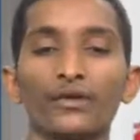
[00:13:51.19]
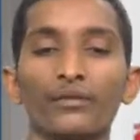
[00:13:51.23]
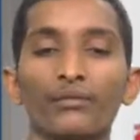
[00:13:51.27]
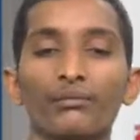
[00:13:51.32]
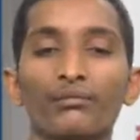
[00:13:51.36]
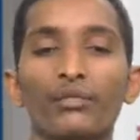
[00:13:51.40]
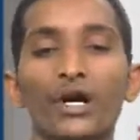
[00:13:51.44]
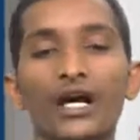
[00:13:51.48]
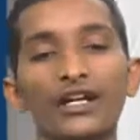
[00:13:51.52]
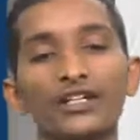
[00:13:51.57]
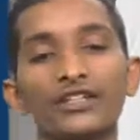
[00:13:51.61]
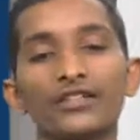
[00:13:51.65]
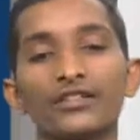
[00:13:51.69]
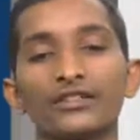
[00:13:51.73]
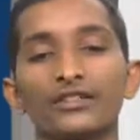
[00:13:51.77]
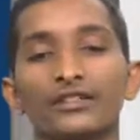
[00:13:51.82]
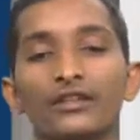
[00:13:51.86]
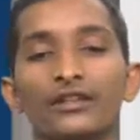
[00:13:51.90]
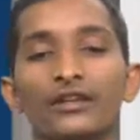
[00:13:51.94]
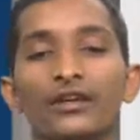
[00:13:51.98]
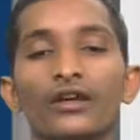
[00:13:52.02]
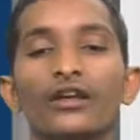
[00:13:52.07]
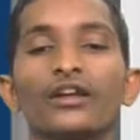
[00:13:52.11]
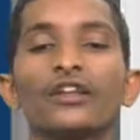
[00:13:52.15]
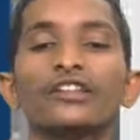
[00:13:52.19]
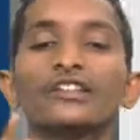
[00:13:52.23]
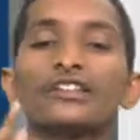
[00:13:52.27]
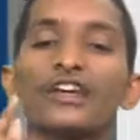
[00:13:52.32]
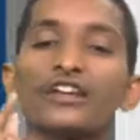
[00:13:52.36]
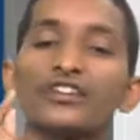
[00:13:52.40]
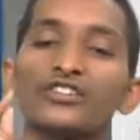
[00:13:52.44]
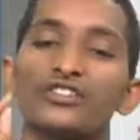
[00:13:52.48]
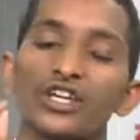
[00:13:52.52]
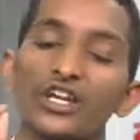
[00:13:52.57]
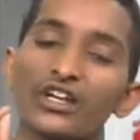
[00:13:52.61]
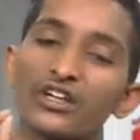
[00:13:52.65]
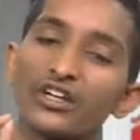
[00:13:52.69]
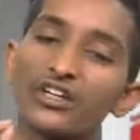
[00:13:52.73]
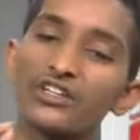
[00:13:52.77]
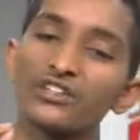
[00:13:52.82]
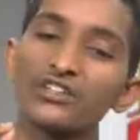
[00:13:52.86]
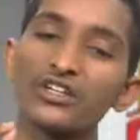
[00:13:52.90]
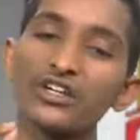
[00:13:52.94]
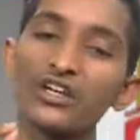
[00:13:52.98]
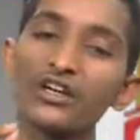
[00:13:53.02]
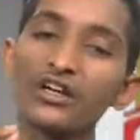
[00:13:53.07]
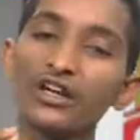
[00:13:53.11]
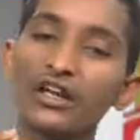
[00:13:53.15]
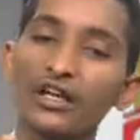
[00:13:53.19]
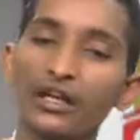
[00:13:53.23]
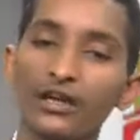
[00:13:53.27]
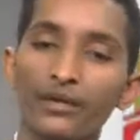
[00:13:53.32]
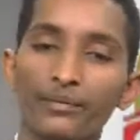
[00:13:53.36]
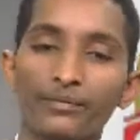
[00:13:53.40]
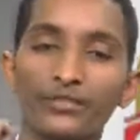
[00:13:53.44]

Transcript: but interestingly